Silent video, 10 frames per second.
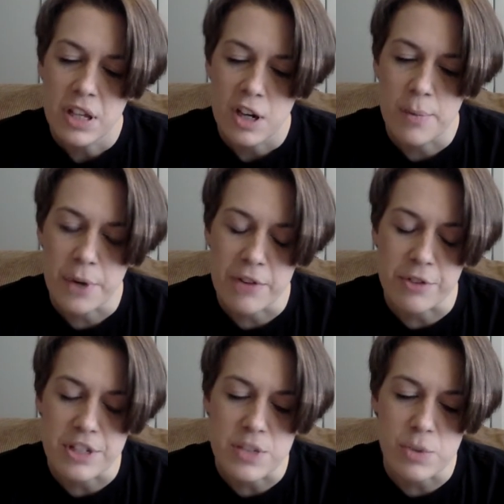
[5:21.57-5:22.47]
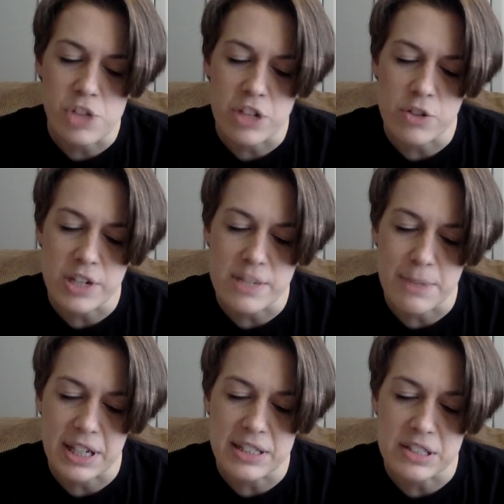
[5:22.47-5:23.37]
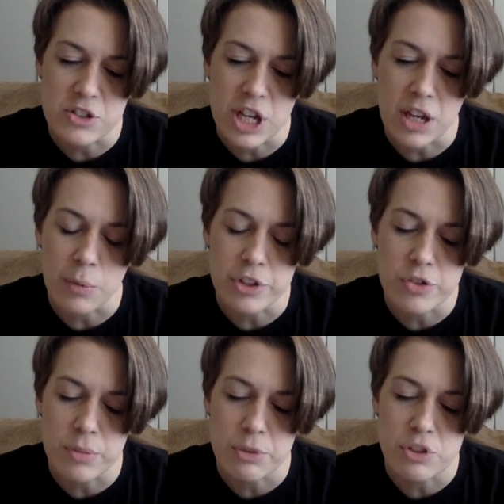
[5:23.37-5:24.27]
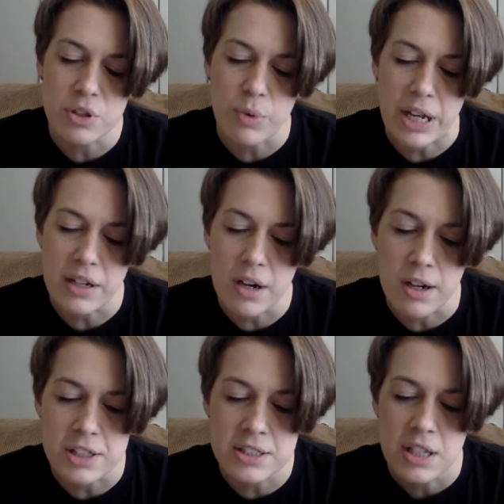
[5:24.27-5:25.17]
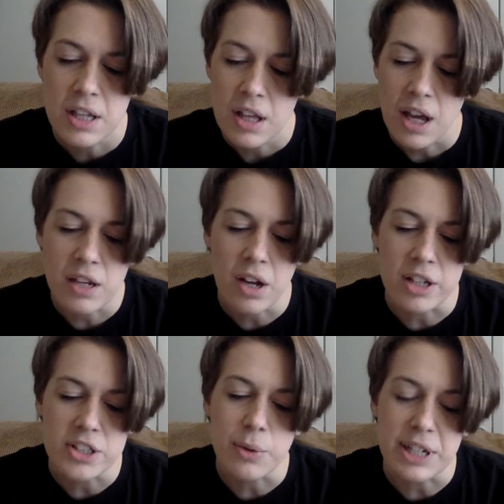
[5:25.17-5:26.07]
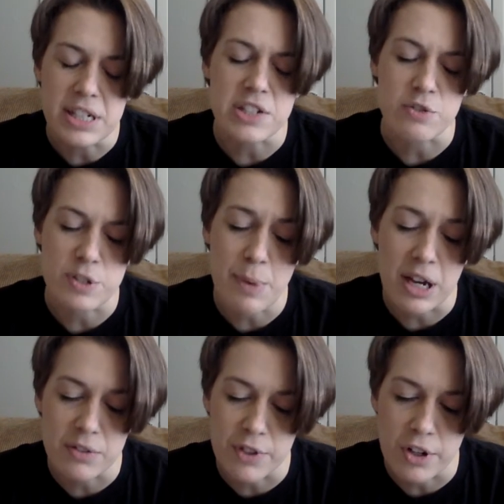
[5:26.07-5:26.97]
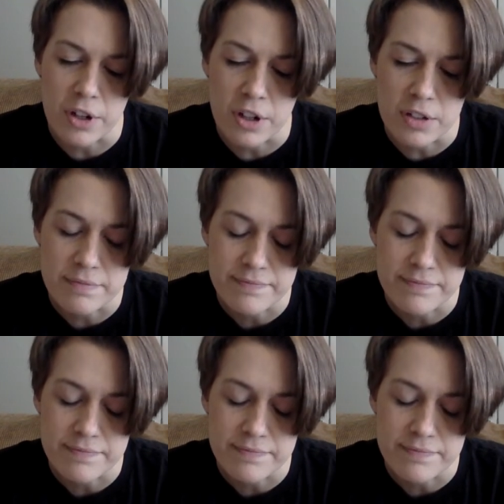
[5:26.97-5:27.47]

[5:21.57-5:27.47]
a preference which I trust my cousin Jane will attribute to the right cause, and not to any disrespect for her.